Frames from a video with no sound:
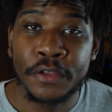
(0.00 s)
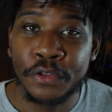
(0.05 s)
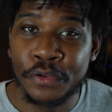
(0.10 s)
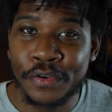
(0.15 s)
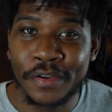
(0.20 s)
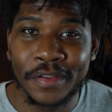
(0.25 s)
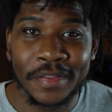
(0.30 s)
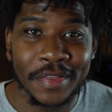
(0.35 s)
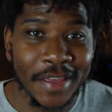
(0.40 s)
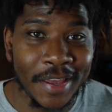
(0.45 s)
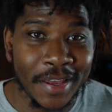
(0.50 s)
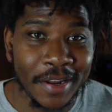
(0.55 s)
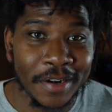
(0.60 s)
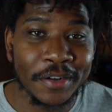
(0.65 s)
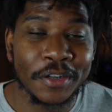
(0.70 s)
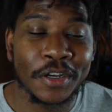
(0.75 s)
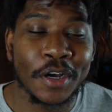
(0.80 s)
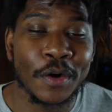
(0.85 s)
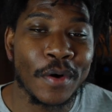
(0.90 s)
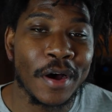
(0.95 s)
You could
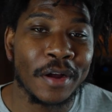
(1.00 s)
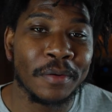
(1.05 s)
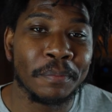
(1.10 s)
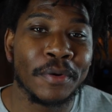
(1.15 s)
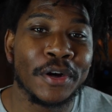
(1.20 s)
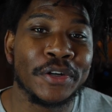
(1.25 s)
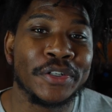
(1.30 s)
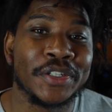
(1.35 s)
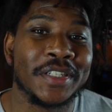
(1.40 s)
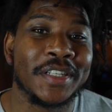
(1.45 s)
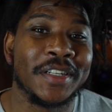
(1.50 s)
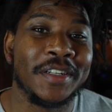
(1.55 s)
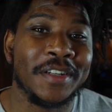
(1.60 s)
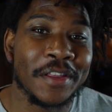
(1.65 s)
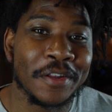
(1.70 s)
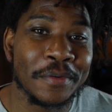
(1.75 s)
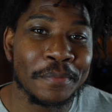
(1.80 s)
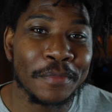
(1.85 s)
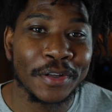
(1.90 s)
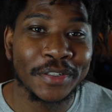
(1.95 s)
then go out and purchase
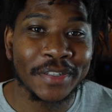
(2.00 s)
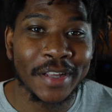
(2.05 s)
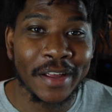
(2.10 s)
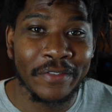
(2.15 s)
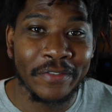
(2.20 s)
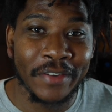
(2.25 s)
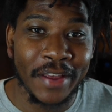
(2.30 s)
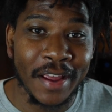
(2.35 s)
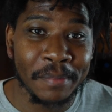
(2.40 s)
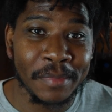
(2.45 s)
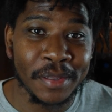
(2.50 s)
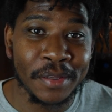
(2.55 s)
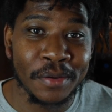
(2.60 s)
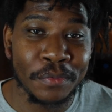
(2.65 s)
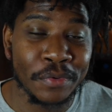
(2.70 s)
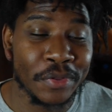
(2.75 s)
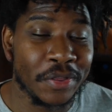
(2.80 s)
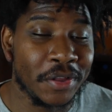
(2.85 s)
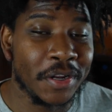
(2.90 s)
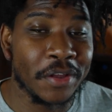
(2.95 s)
another multifamily
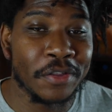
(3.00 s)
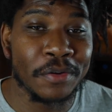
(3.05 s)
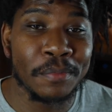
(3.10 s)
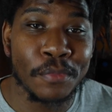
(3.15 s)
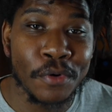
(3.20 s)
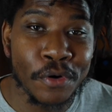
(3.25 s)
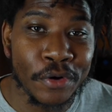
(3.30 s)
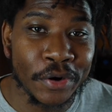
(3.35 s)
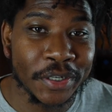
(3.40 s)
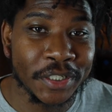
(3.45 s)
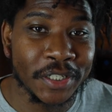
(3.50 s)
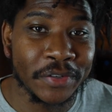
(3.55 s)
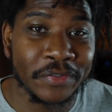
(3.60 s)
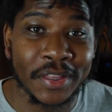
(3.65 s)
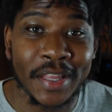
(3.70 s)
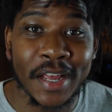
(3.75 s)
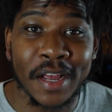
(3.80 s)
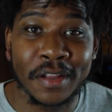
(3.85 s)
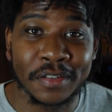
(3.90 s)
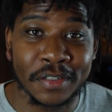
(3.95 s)
with another mortgage of
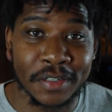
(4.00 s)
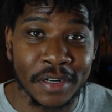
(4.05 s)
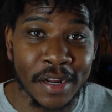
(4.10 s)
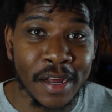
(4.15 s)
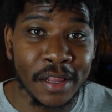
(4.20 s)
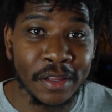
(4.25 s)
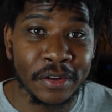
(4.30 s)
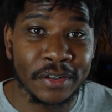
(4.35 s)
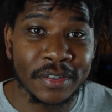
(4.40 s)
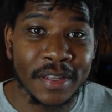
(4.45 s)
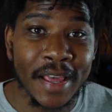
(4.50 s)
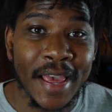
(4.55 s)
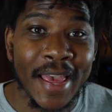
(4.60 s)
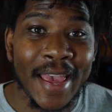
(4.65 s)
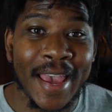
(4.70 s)
$1,000.